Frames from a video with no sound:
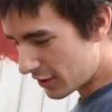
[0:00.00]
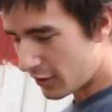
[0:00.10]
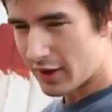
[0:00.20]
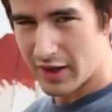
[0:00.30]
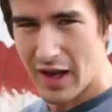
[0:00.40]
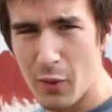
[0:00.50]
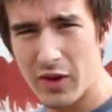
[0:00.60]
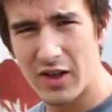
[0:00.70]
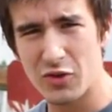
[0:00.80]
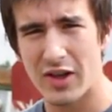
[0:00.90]
so uh, now
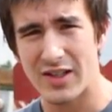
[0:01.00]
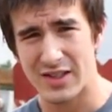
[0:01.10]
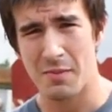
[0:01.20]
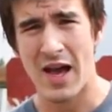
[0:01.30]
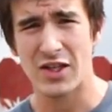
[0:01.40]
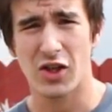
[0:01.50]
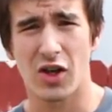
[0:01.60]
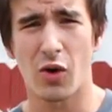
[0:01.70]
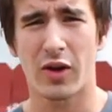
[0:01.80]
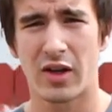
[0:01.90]
we're going to try to smash a
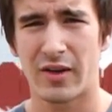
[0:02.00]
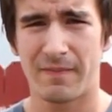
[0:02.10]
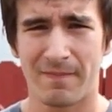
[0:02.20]
coconut.